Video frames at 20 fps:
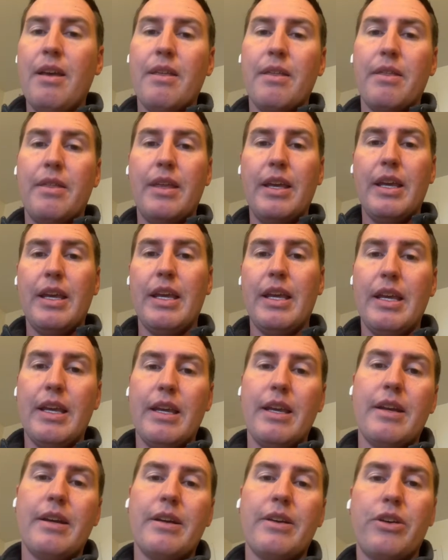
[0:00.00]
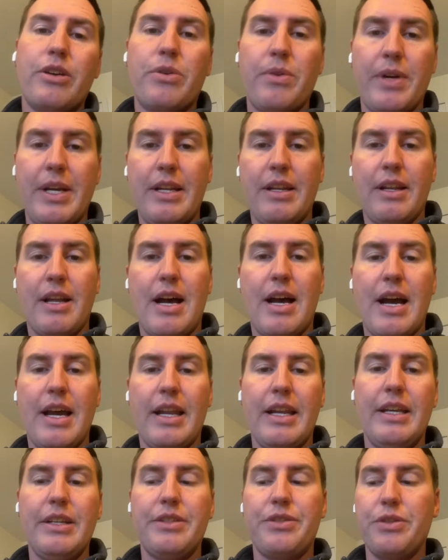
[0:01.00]
The green line
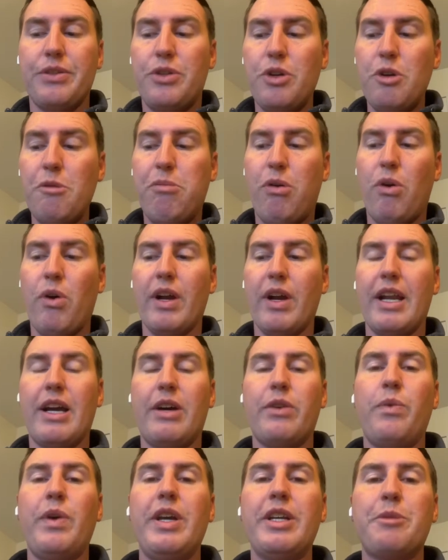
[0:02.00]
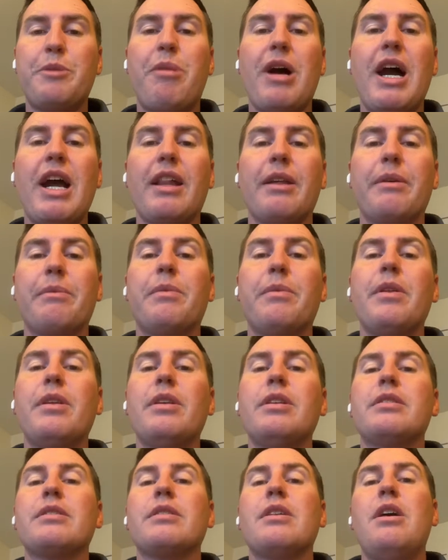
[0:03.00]
is the dew point. Now, we as pilot,
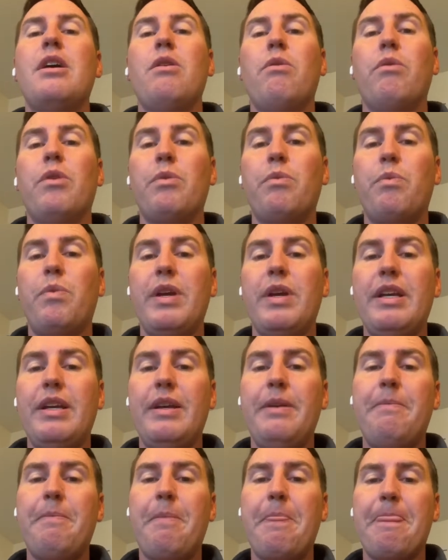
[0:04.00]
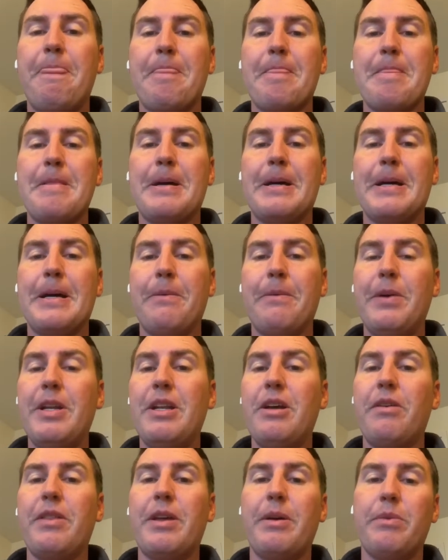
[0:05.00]
when we
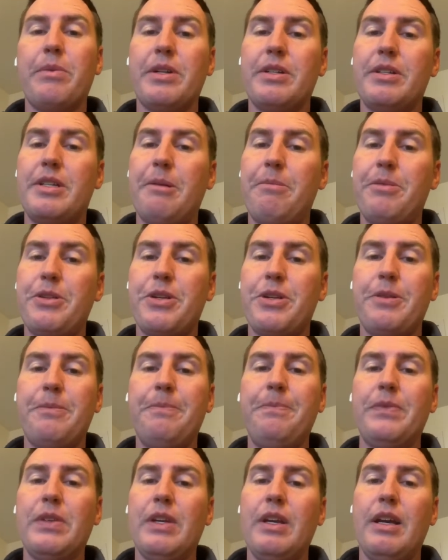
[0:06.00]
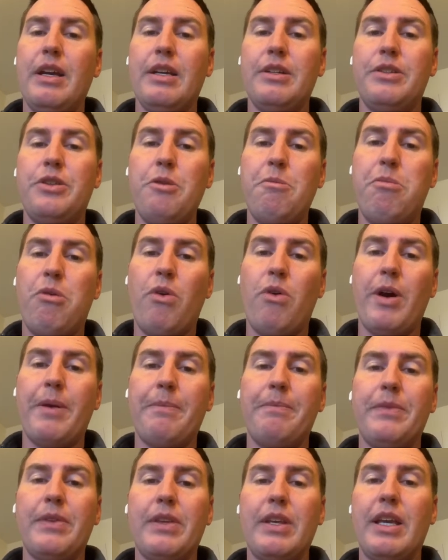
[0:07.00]
know that when temperature and dew point
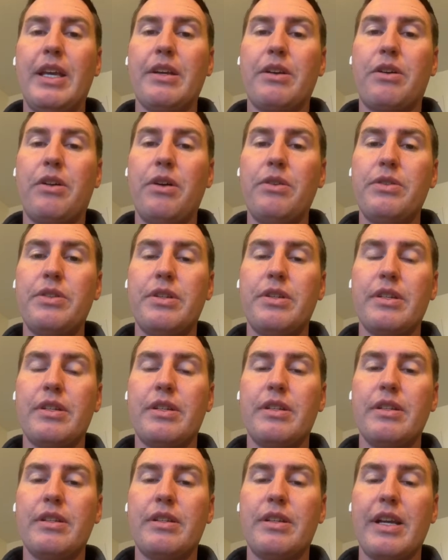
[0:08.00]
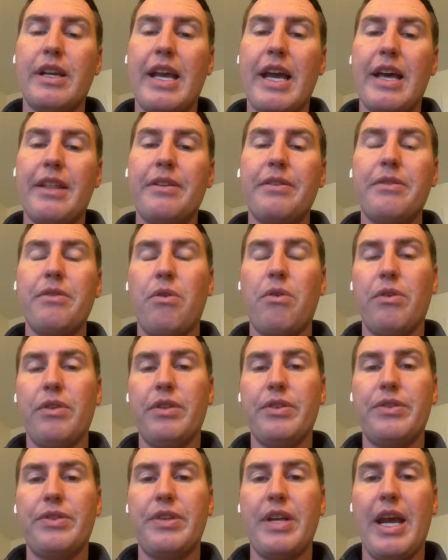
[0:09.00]
get close together or
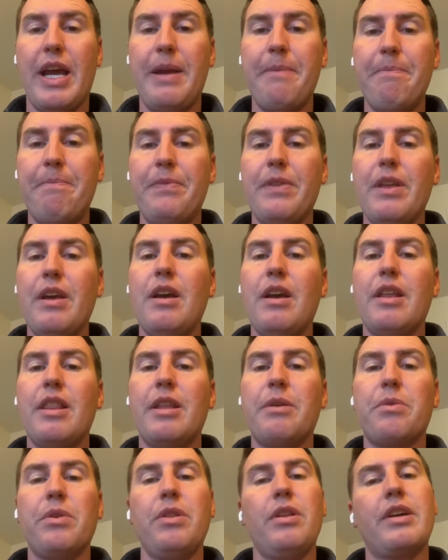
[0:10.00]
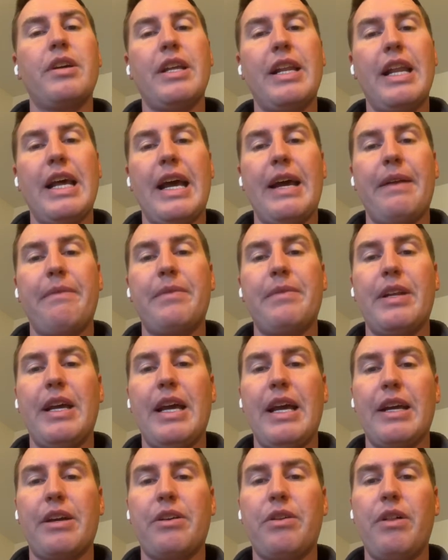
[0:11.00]
the same, then we're looking at
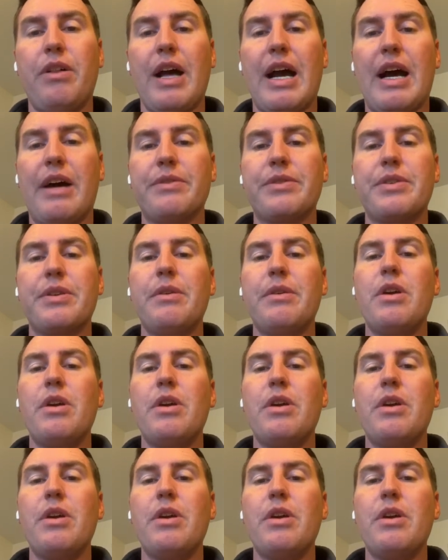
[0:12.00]
clouds.